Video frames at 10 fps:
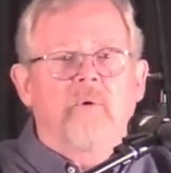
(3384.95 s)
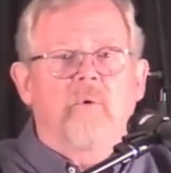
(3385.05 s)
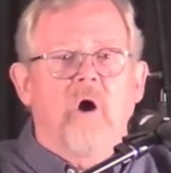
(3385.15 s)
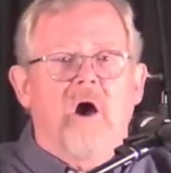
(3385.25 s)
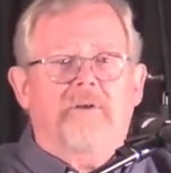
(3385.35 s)

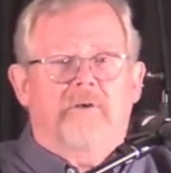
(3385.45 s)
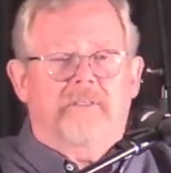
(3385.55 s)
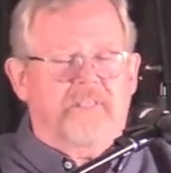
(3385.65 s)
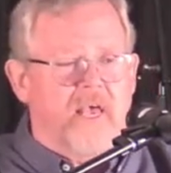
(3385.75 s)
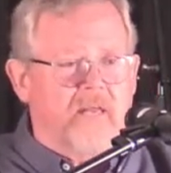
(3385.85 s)

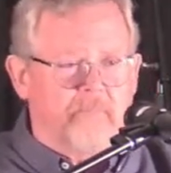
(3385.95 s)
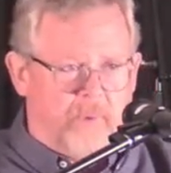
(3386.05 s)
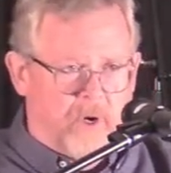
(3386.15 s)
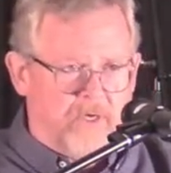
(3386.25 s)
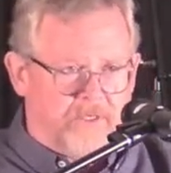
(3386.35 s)
waters that
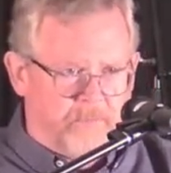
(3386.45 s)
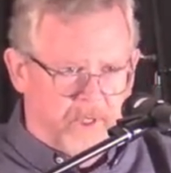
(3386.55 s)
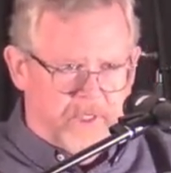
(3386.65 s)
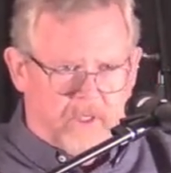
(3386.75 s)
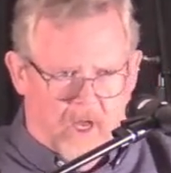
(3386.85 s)
burst
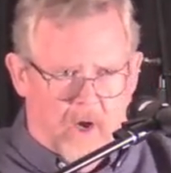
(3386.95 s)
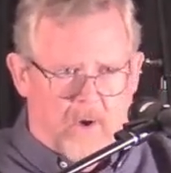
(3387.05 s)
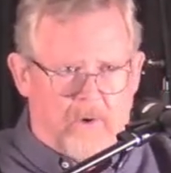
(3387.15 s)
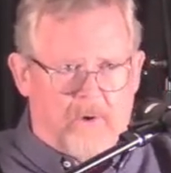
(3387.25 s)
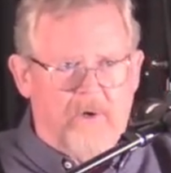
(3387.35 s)

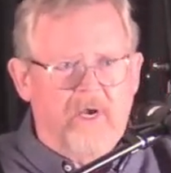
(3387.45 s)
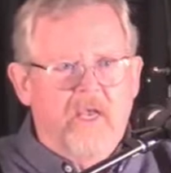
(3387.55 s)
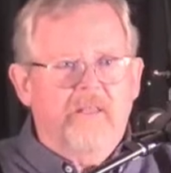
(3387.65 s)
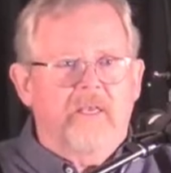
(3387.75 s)
below,